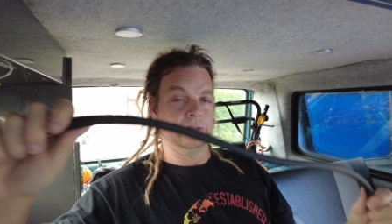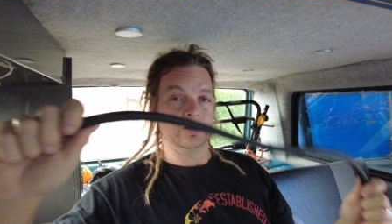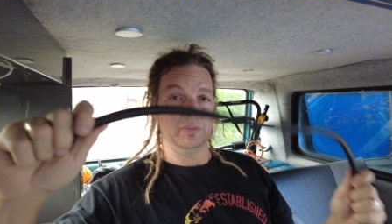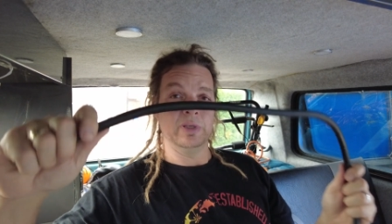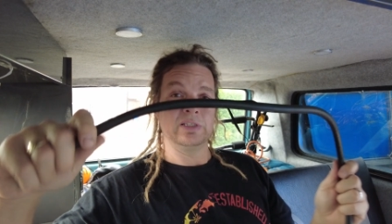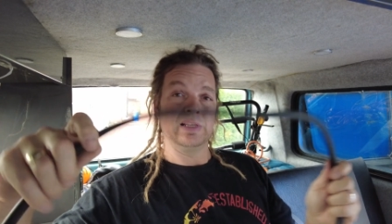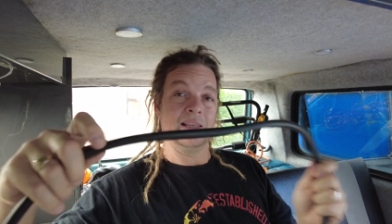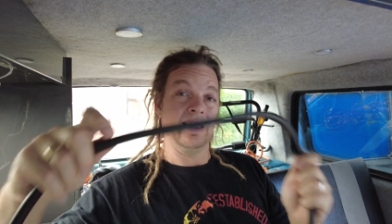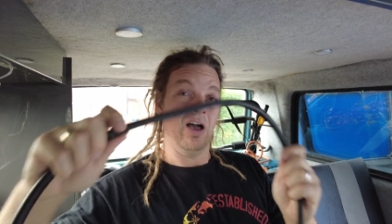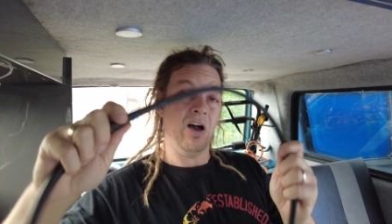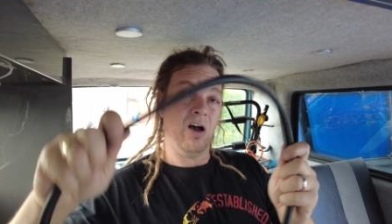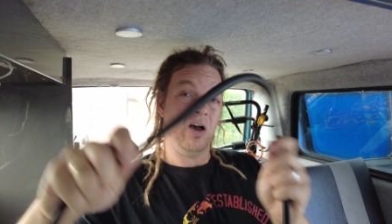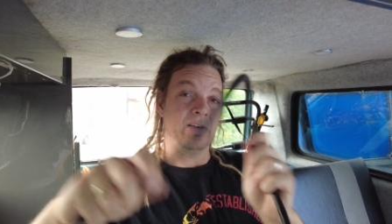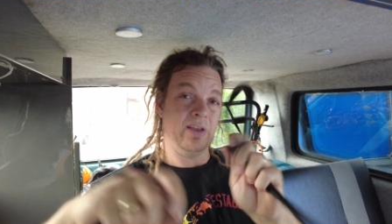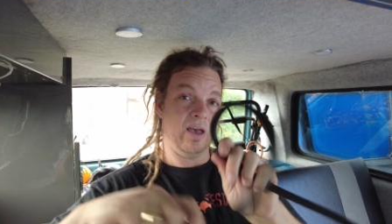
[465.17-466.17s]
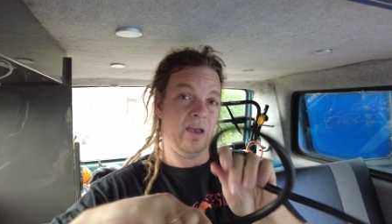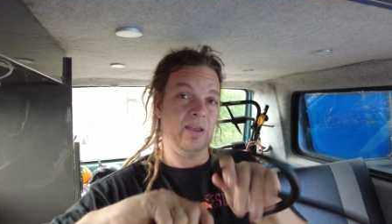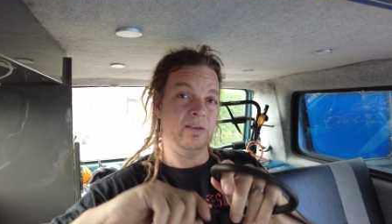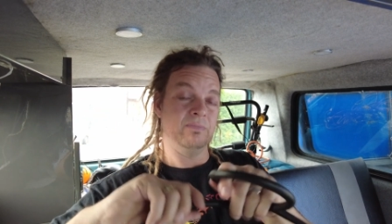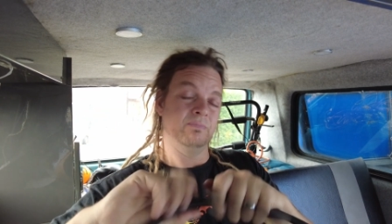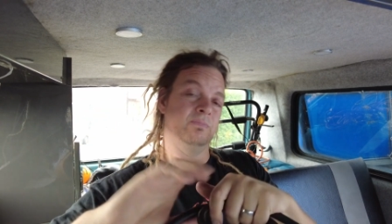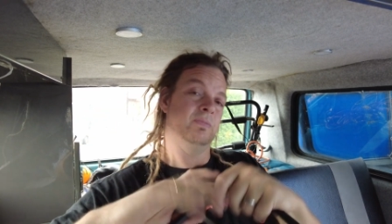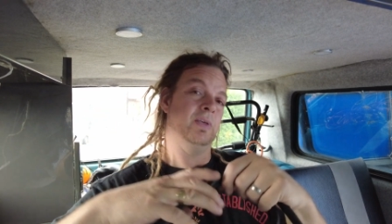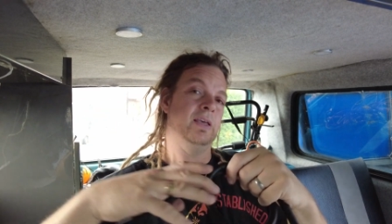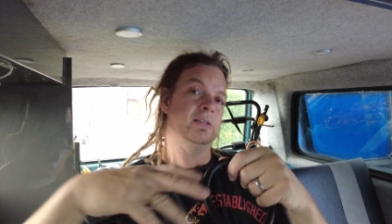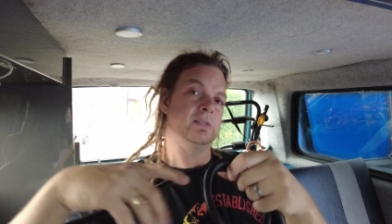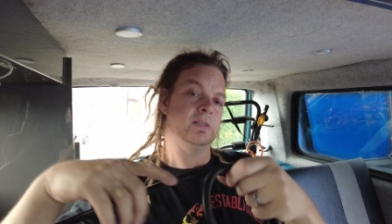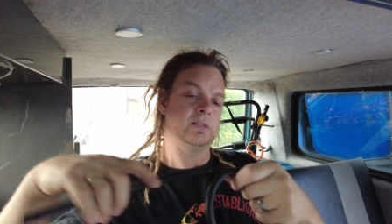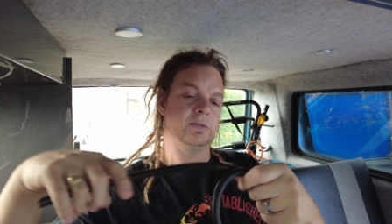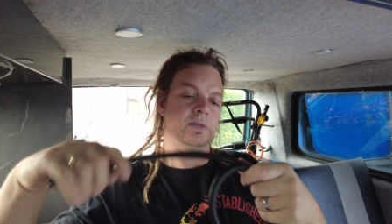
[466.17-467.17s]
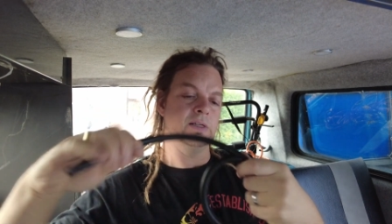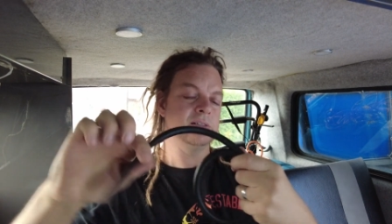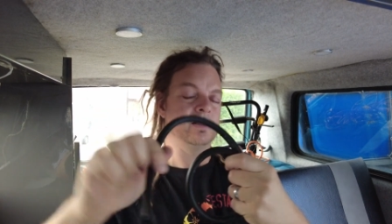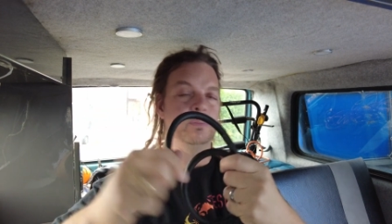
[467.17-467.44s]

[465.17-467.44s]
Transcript: So basically R9 is the,